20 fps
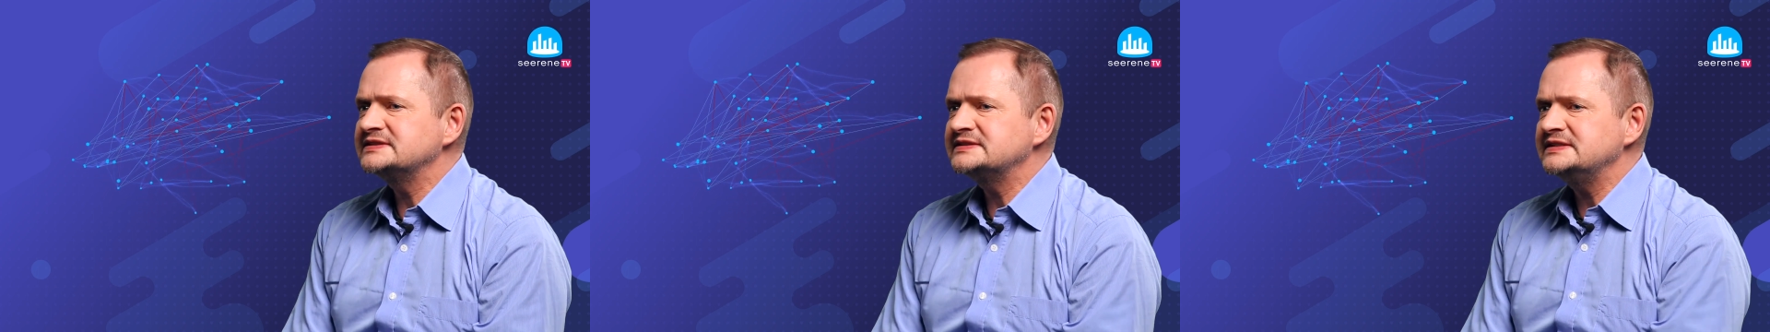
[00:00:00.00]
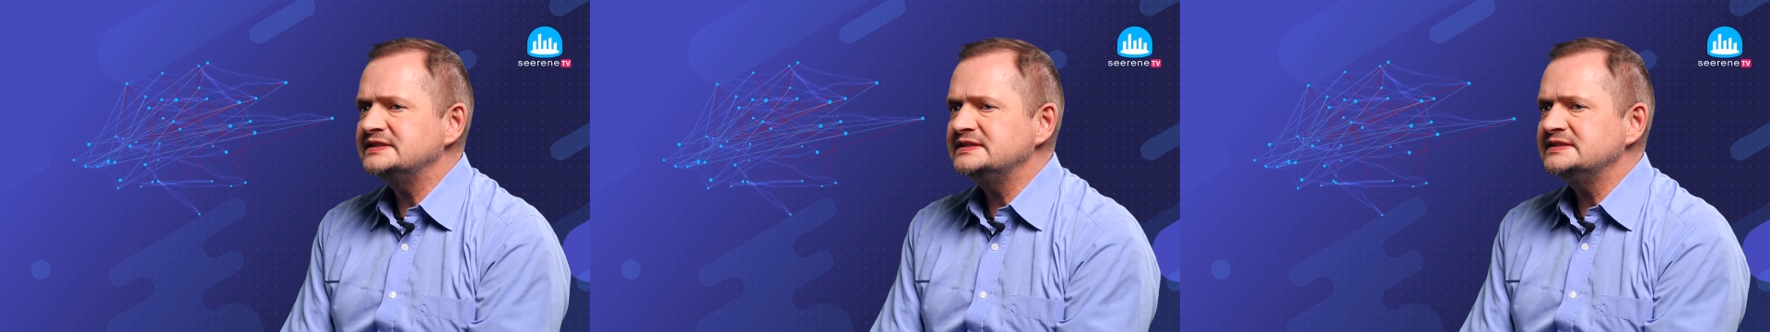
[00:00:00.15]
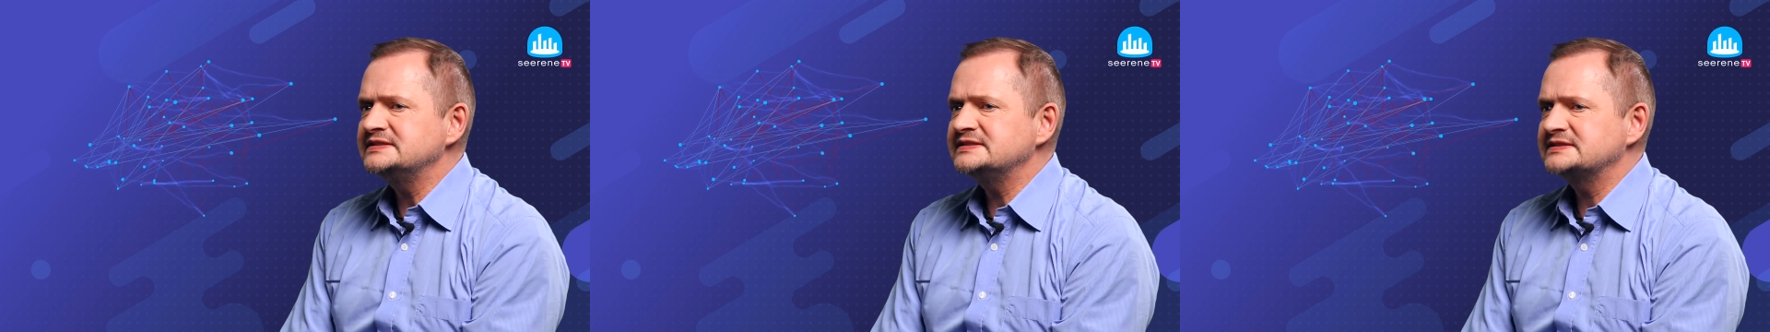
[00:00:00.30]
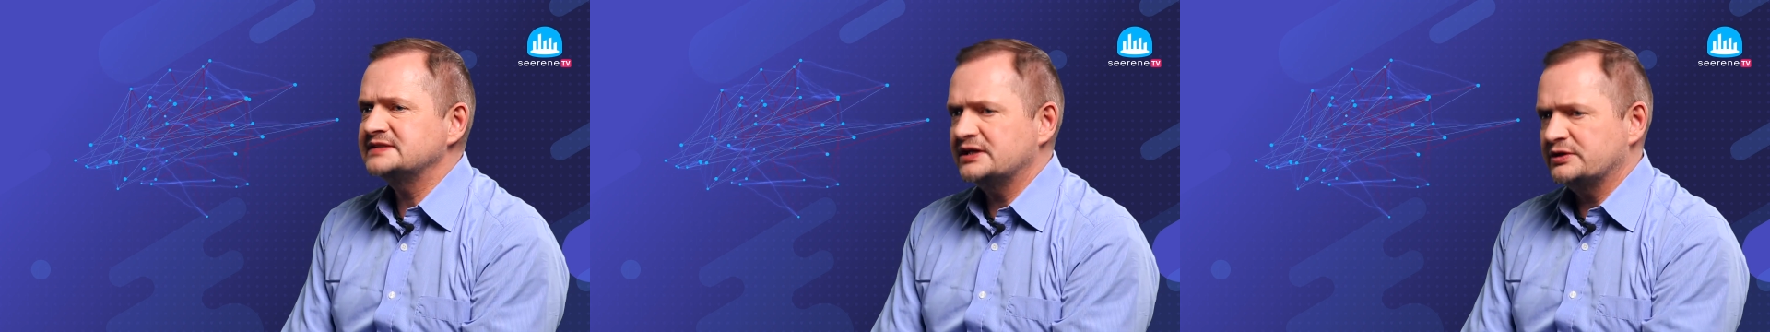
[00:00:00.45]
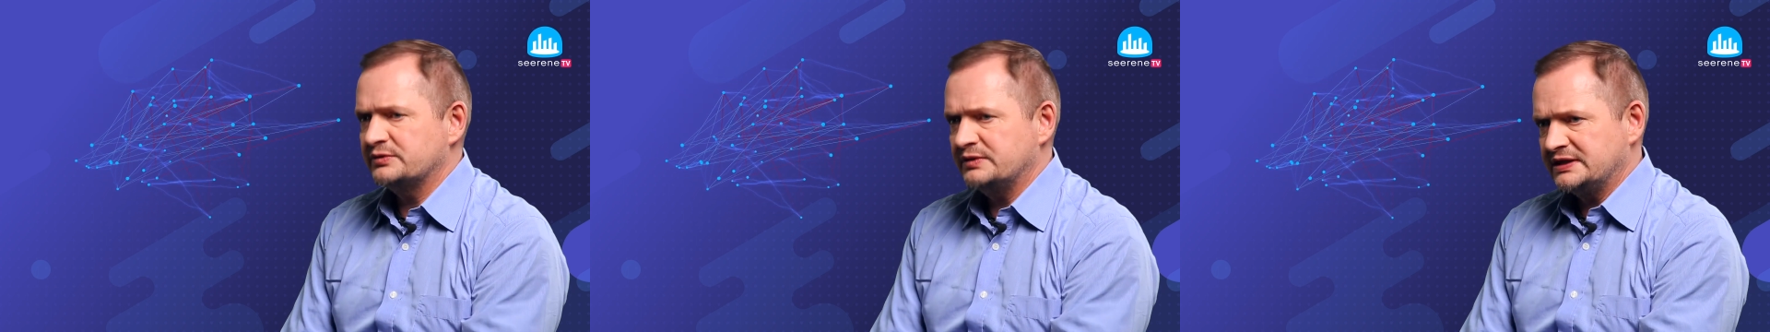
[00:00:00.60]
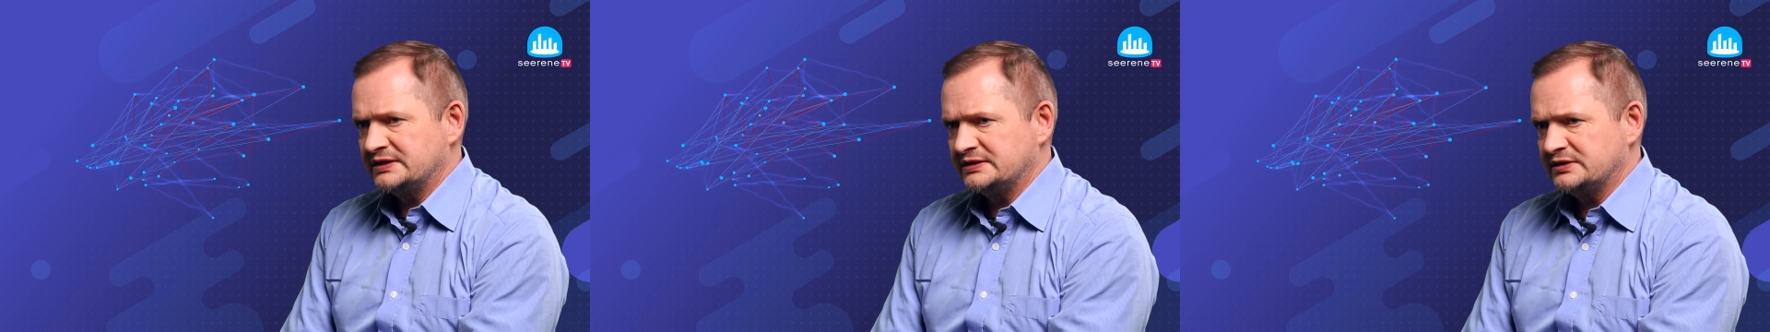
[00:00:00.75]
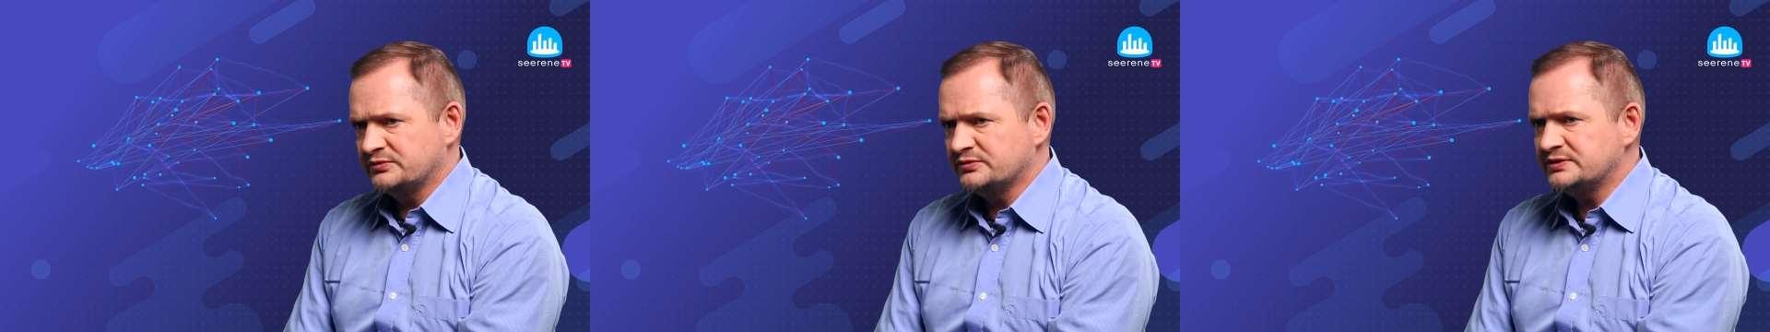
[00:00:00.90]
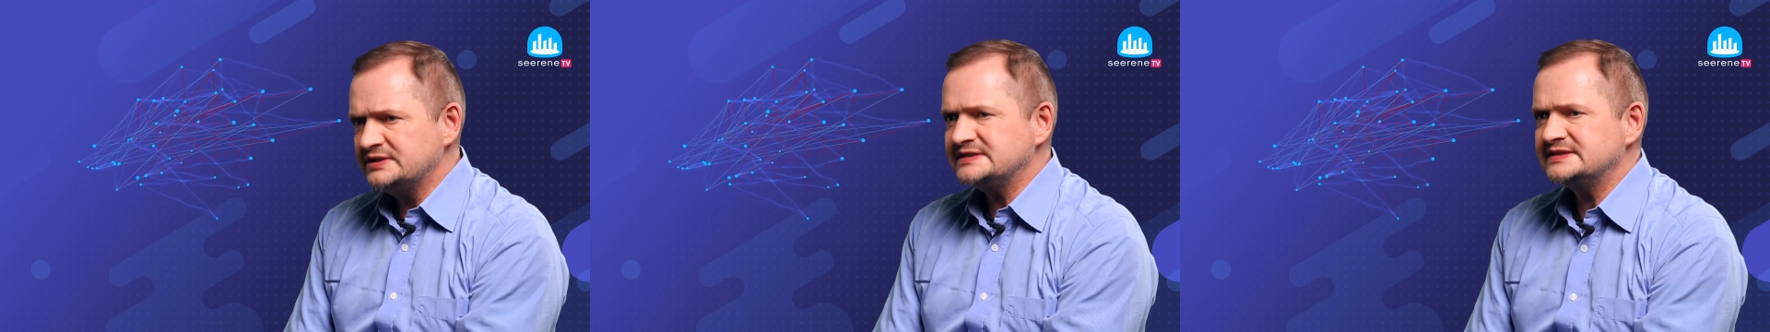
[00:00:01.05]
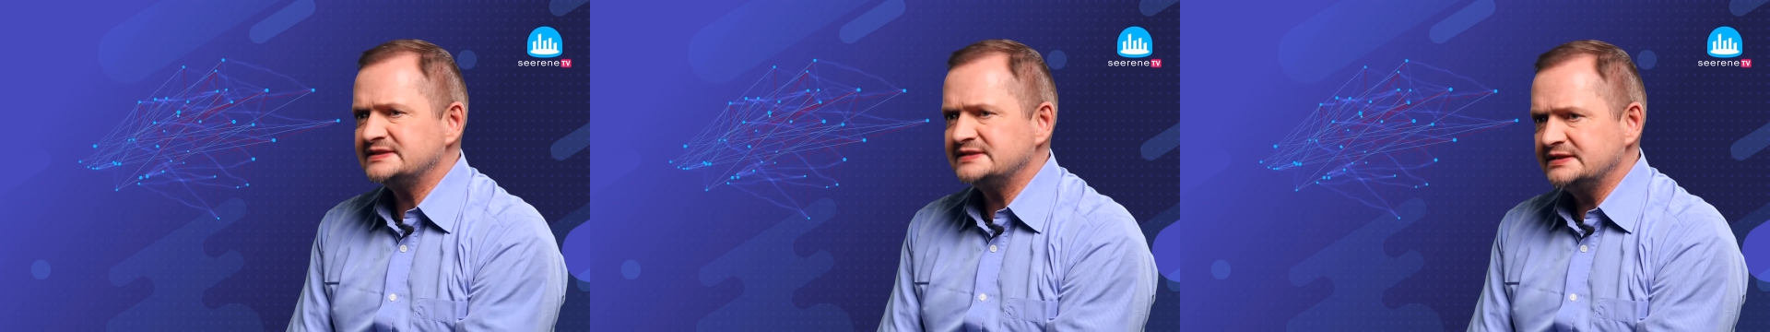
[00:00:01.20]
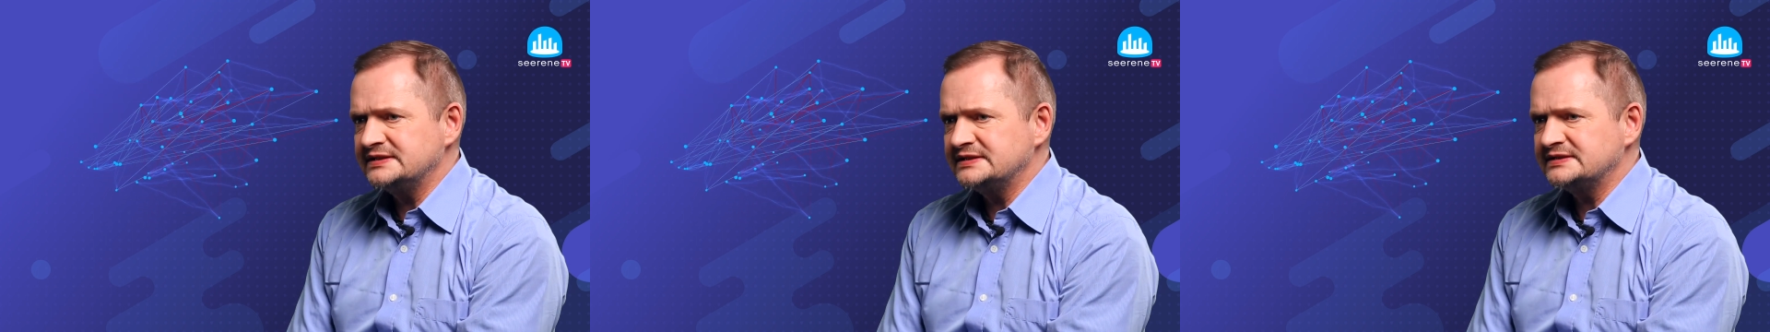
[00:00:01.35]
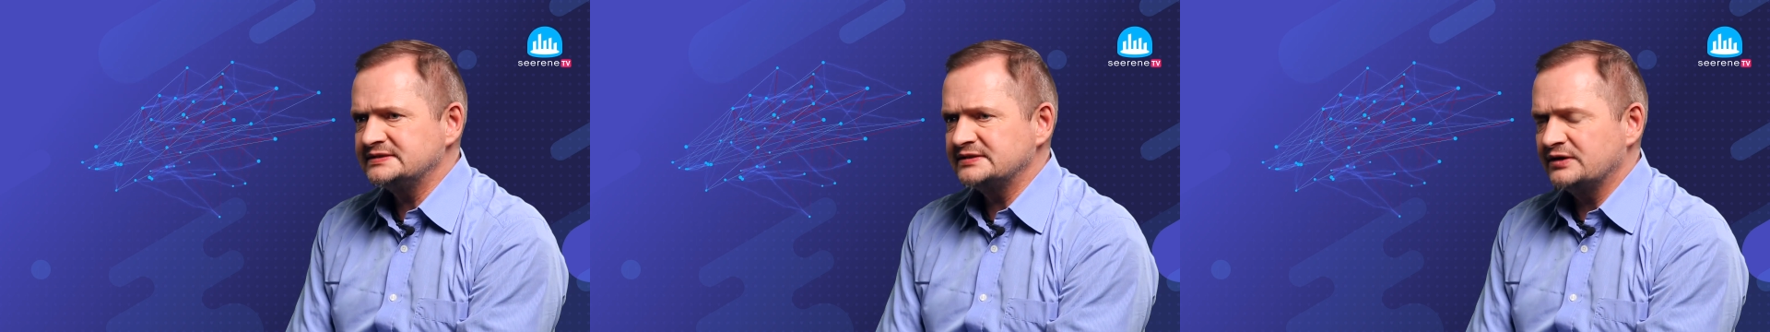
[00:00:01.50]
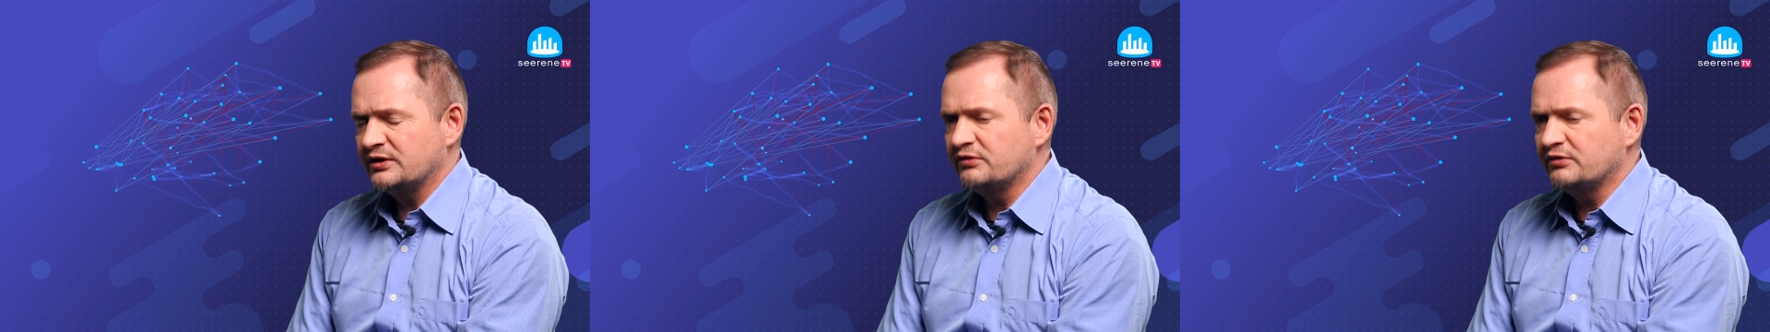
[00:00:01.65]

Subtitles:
these characteristics